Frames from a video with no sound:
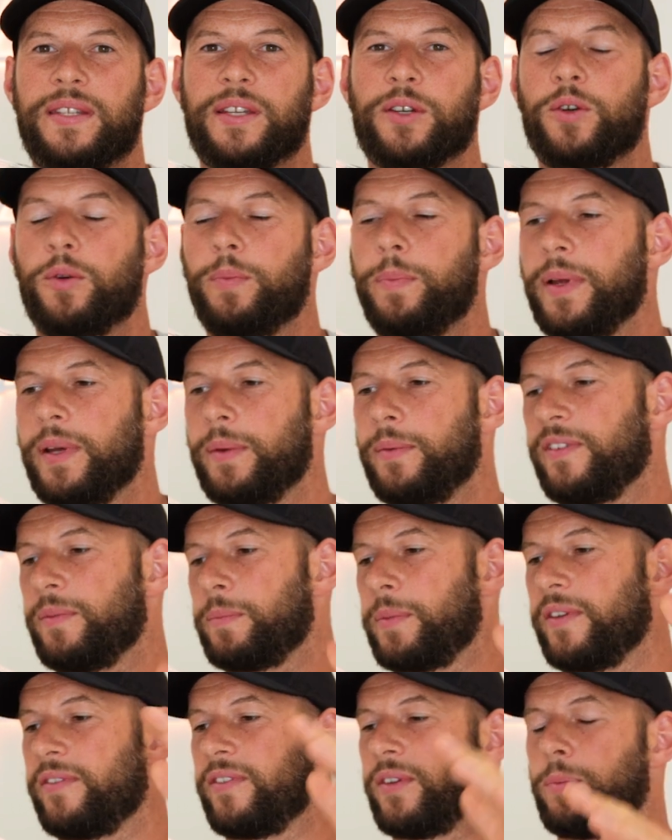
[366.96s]
single
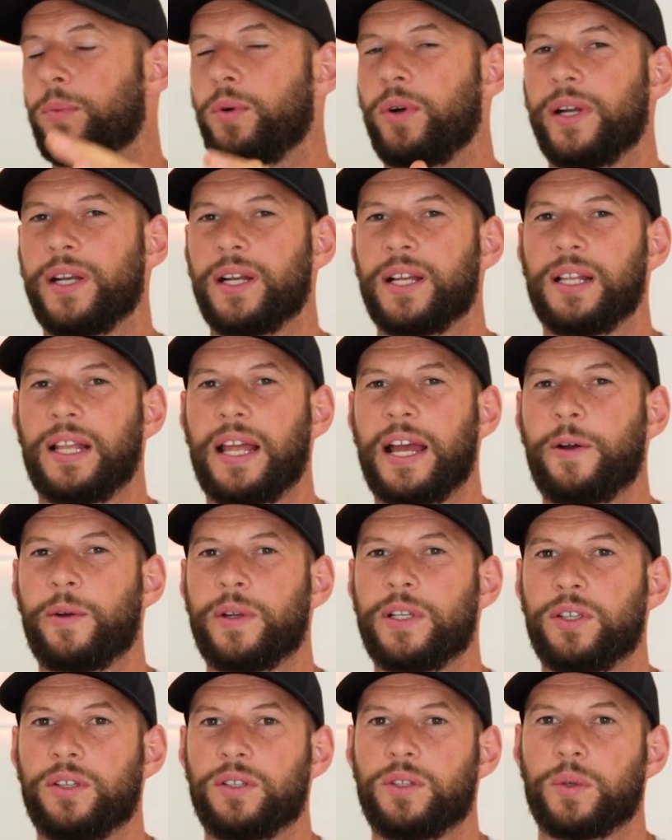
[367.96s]
pivot, pivot point,
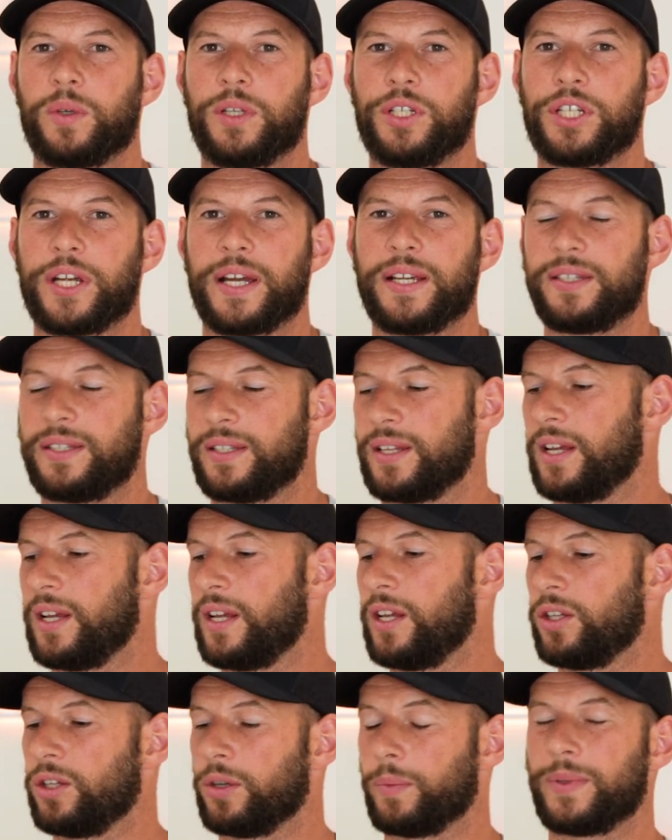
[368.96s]
allowing you to adjust
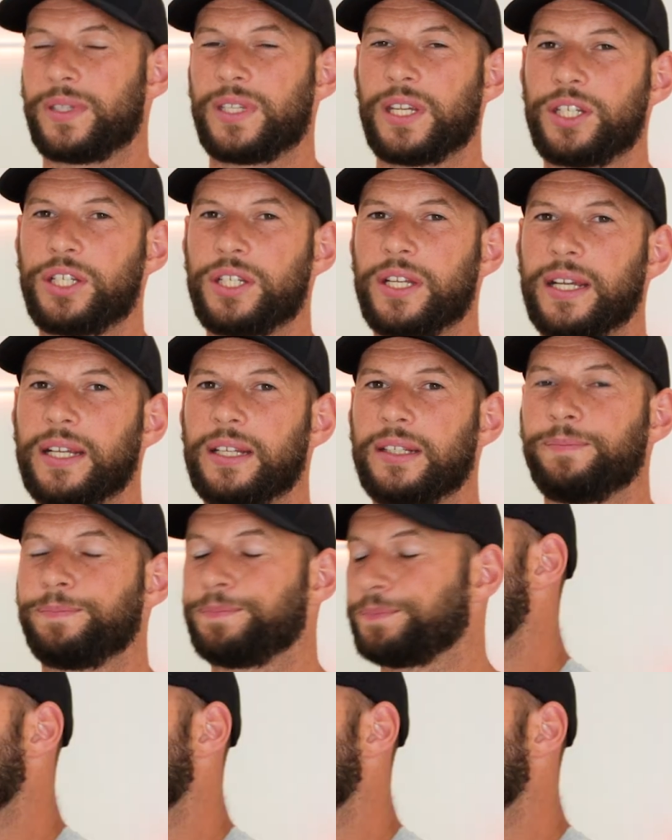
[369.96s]
your positioning